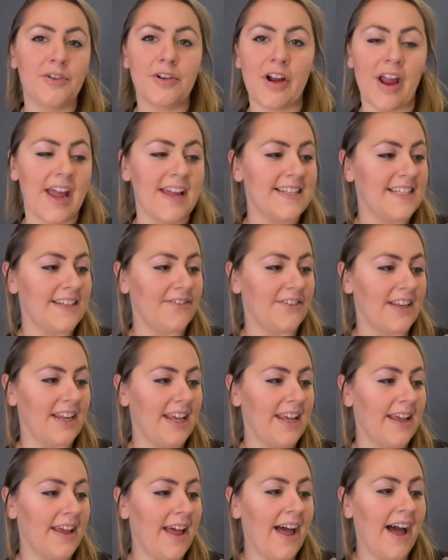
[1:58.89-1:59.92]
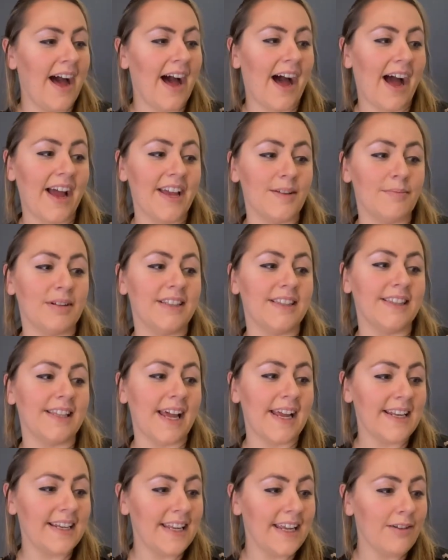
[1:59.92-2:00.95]
creativity, I am a
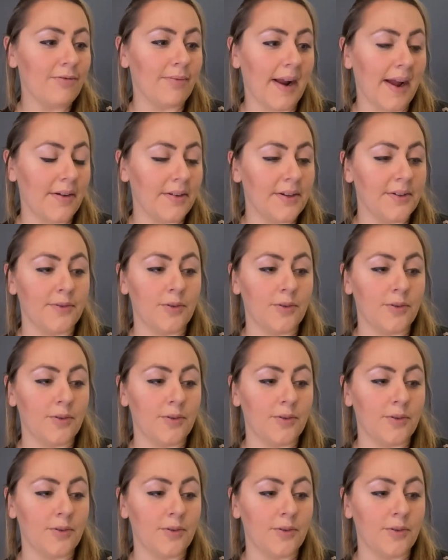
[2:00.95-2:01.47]
lightning round of